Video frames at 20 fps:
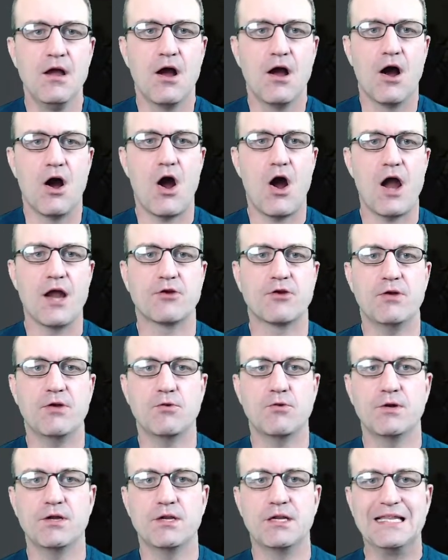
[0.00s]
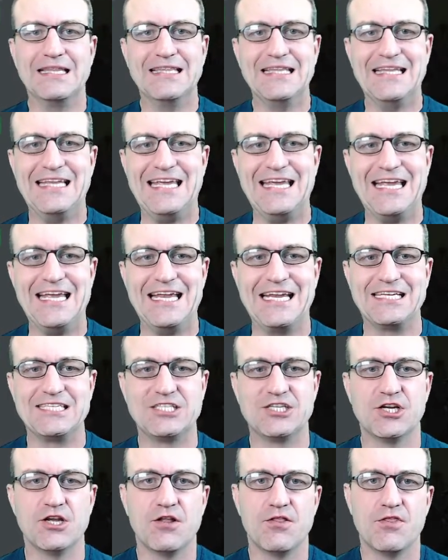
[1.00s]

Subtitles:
All right, Creekwood Liege.